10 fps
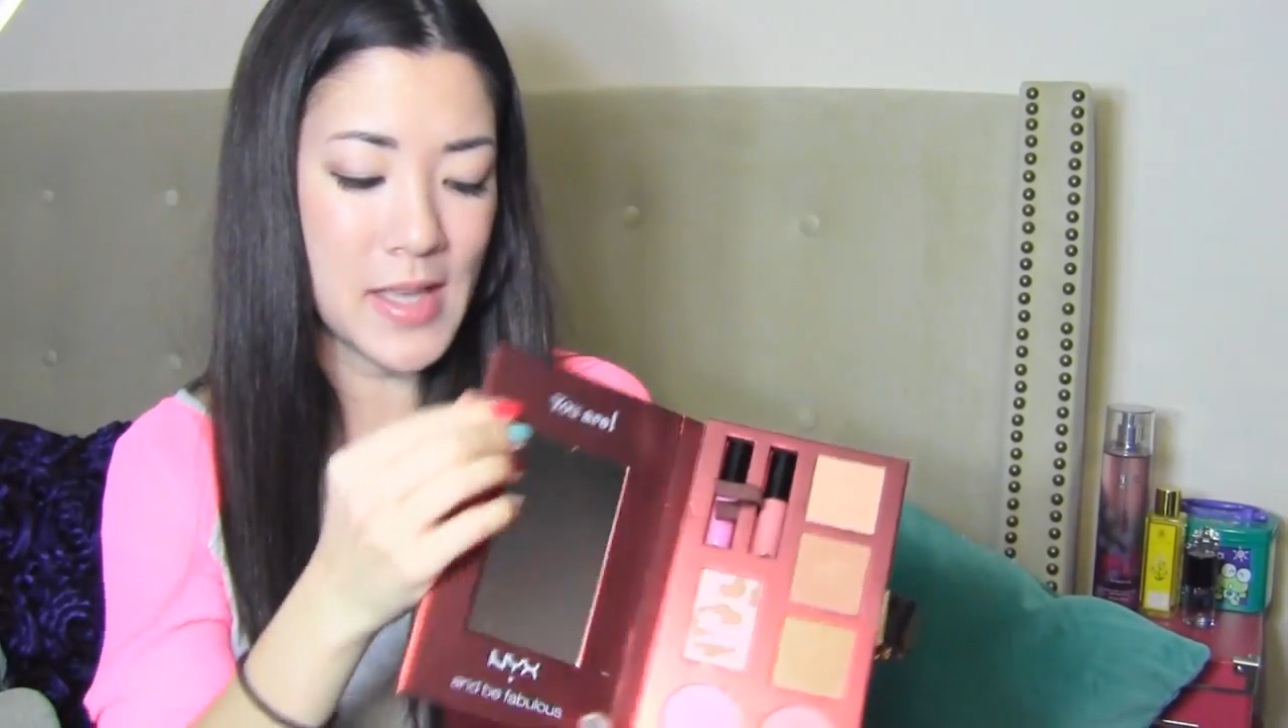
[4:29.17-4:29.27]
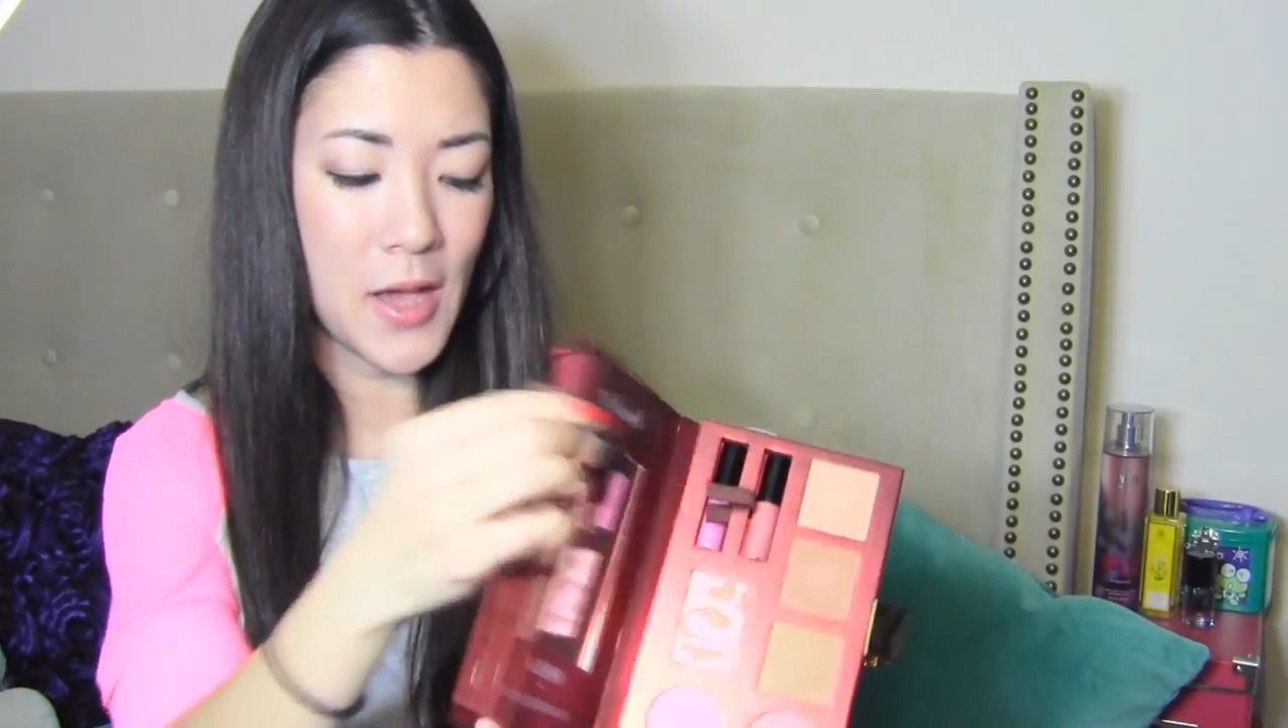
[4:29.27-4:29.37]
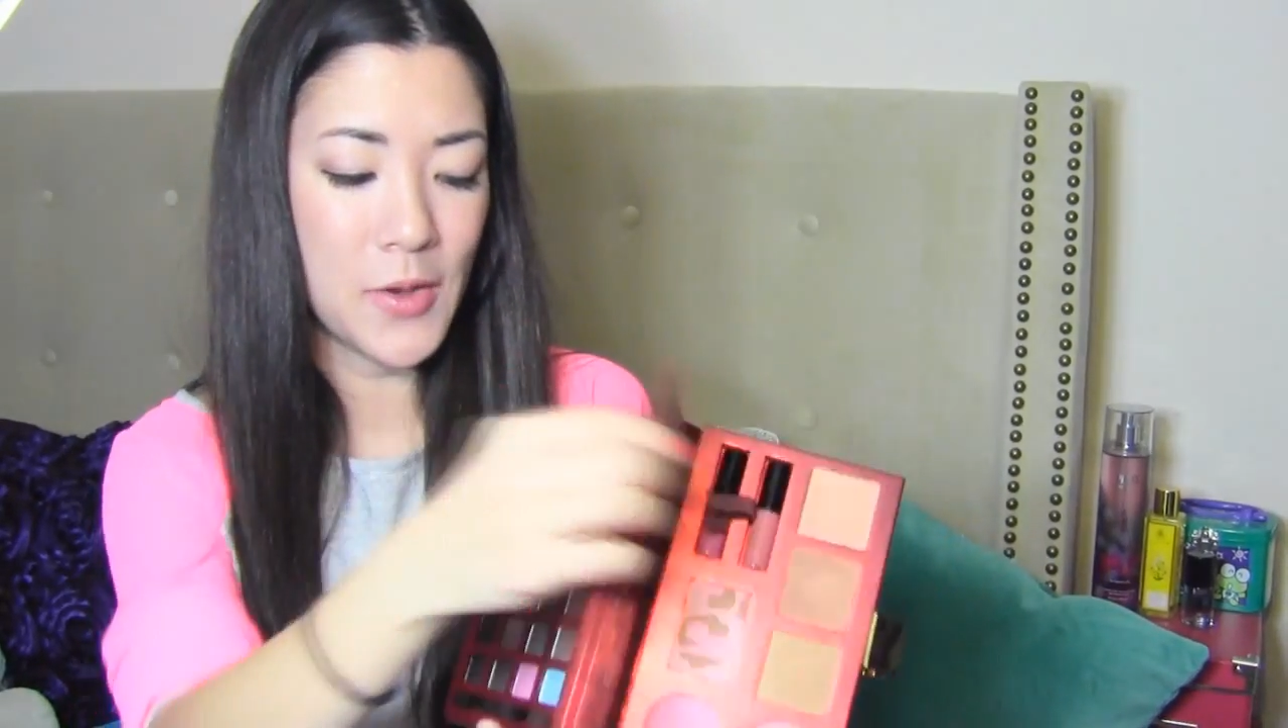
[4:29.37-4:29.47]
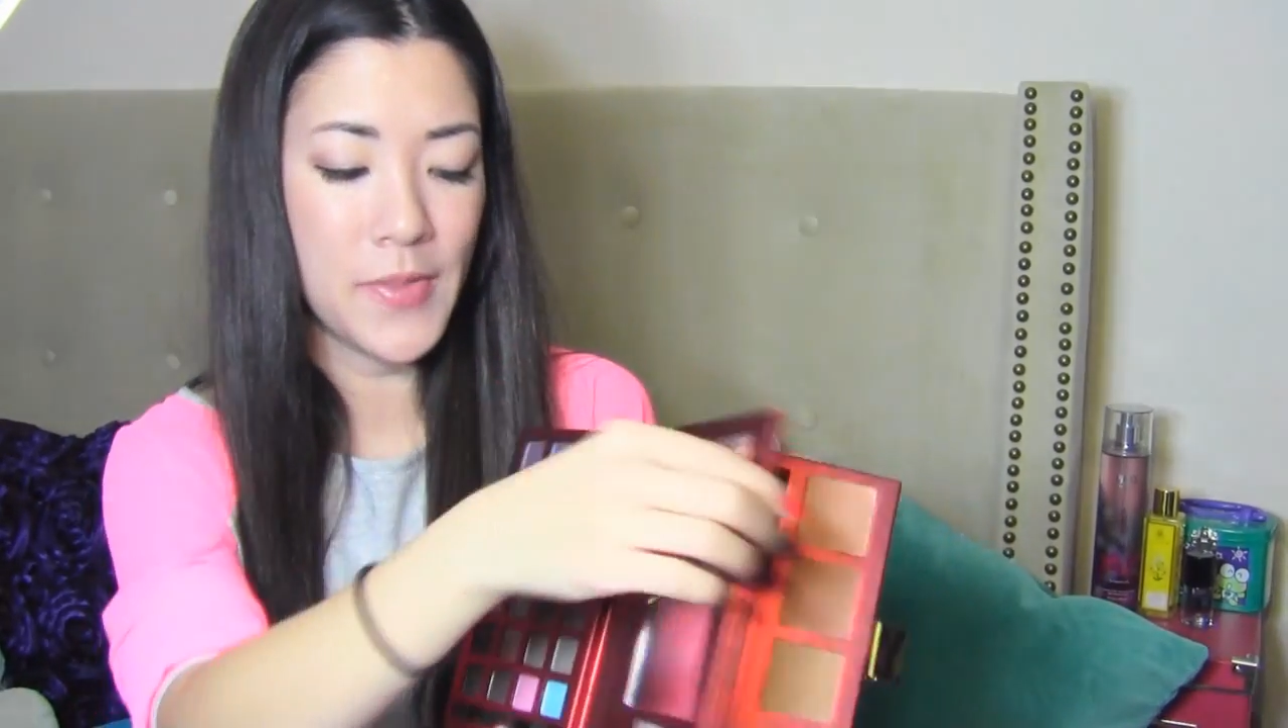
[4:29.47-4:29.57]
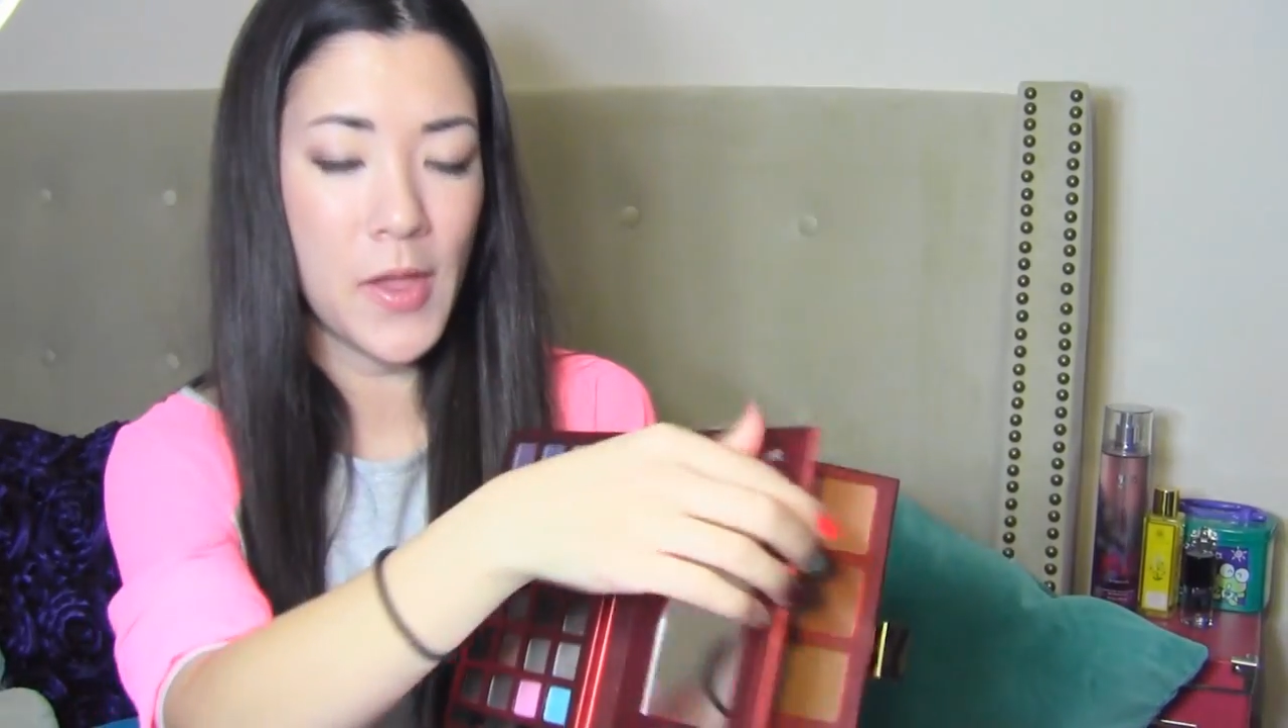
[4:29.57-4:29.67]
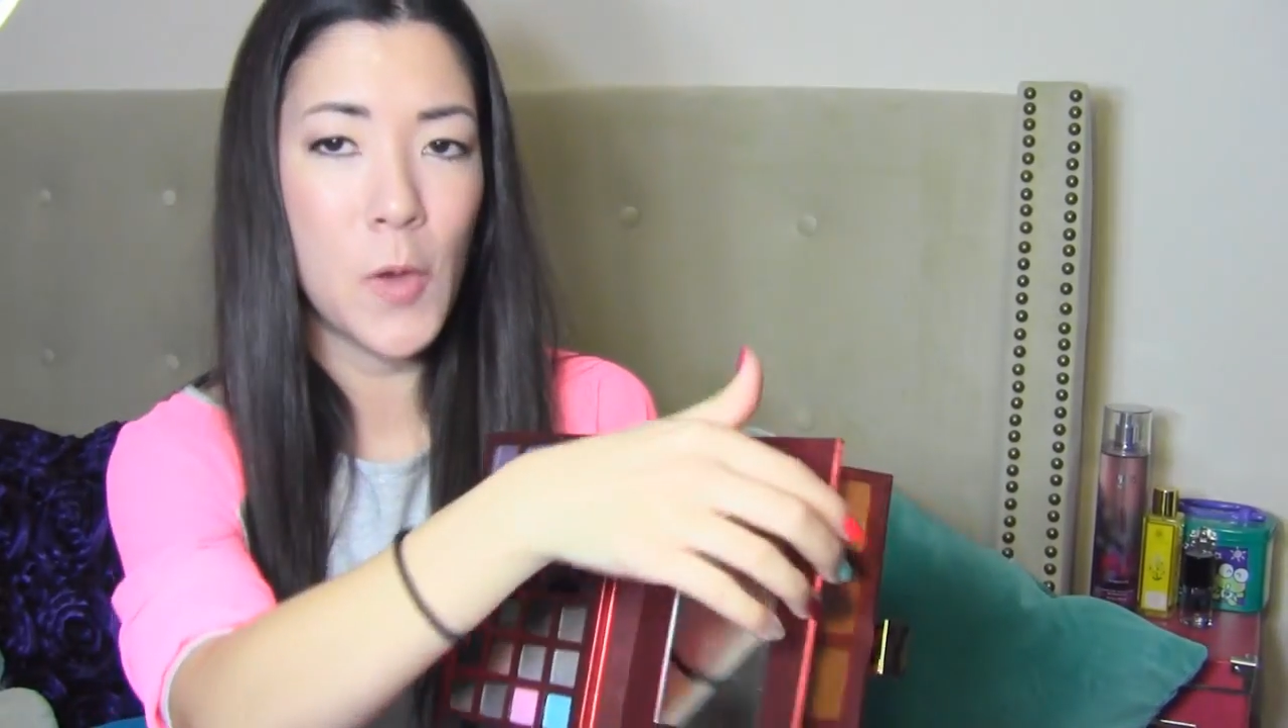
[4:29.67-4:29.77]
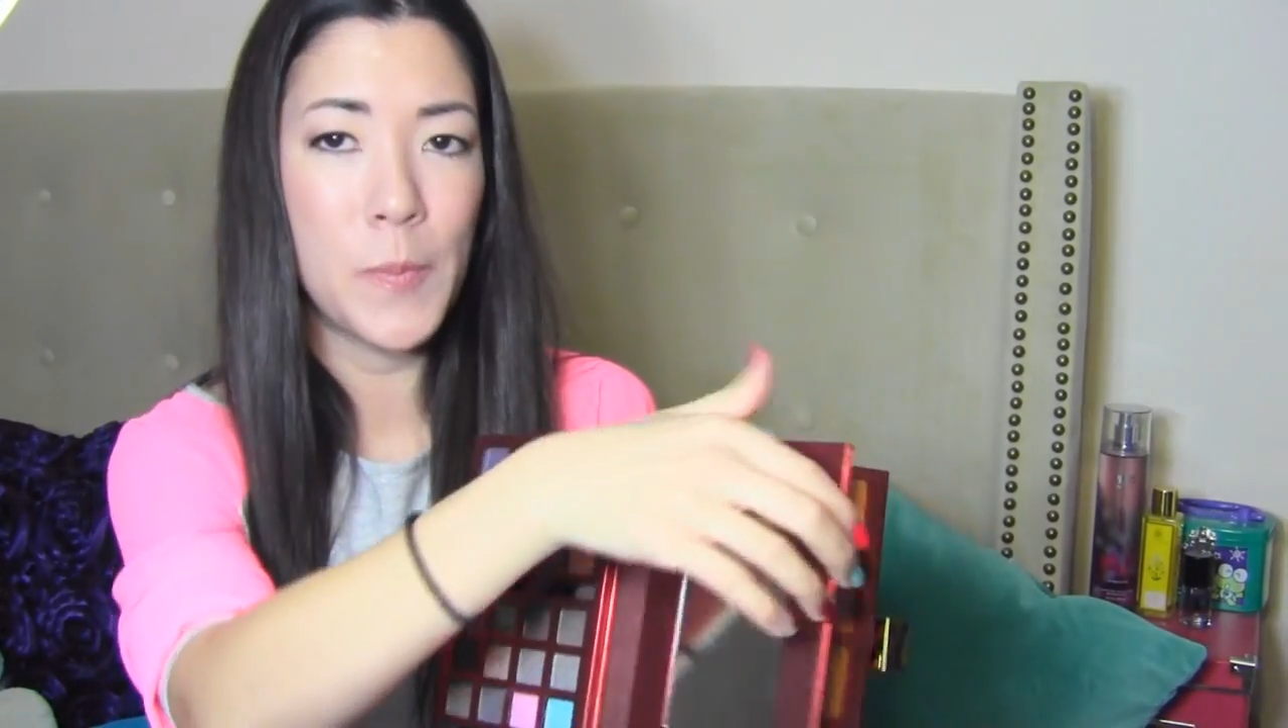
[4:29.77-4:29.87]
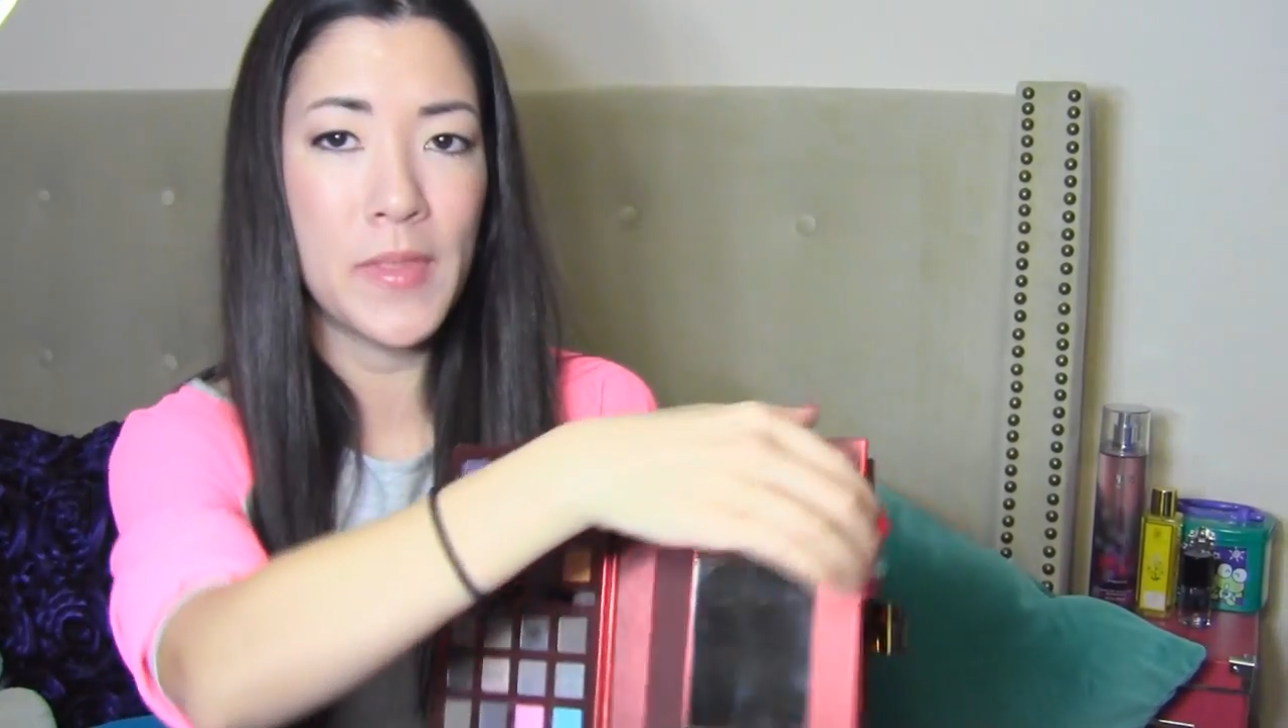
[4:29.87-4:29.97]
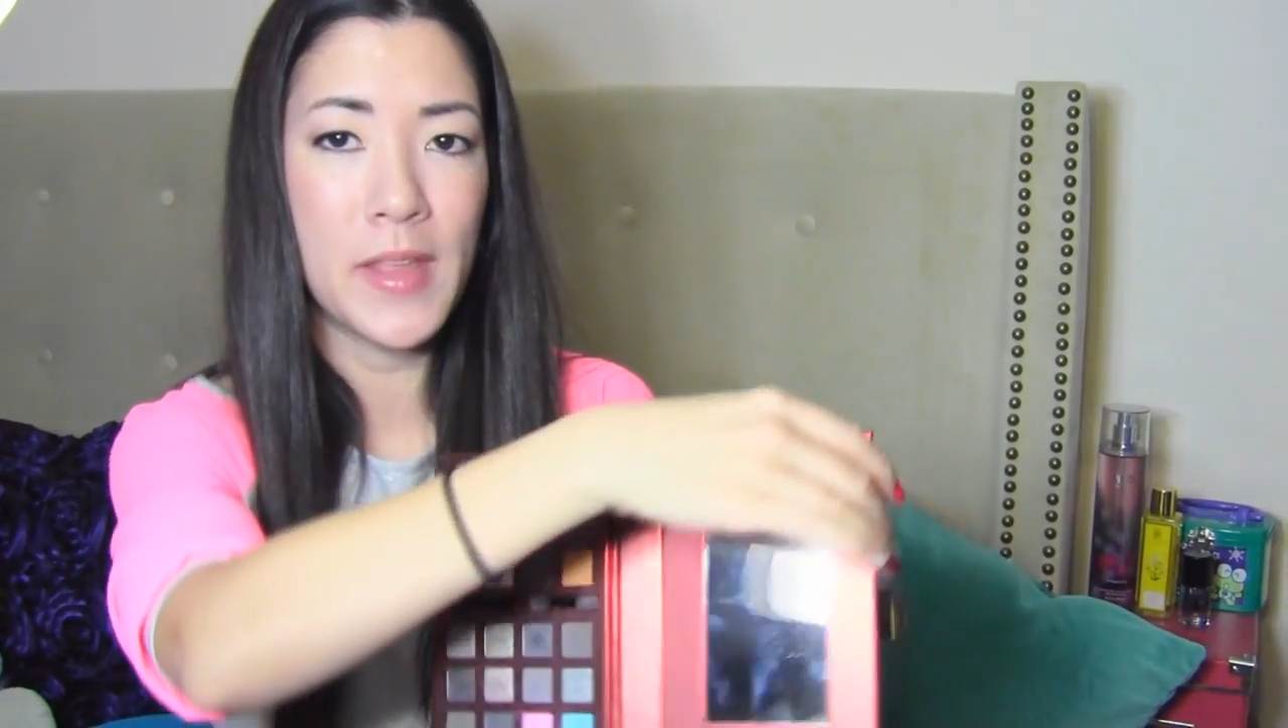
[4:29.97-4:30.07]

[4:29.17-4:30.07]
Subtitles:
out in the open